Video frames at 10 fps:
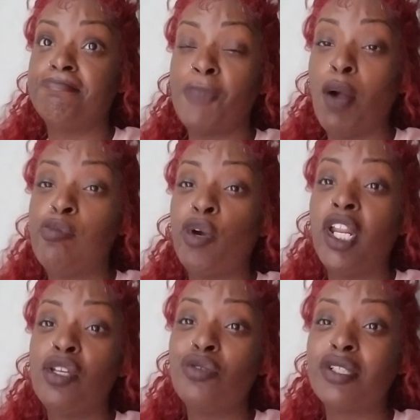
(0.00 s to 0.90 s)
A boy
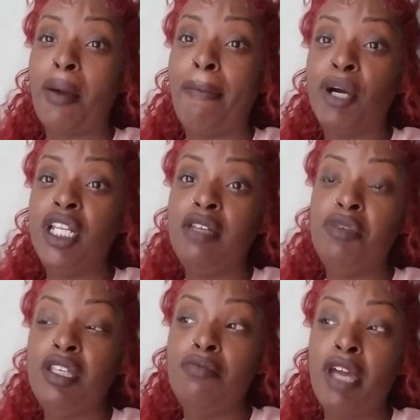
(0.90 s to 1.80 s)
that used to bully
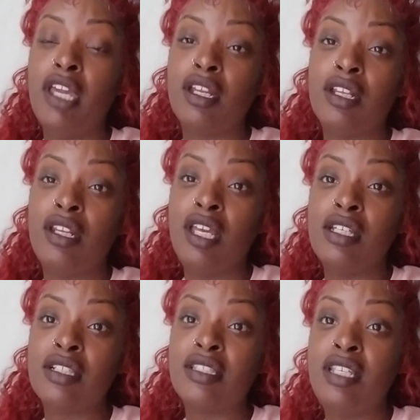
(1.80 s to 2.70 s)
me back in the day
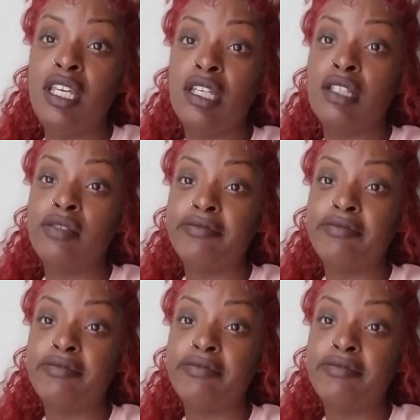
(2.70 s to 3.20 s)
is dead.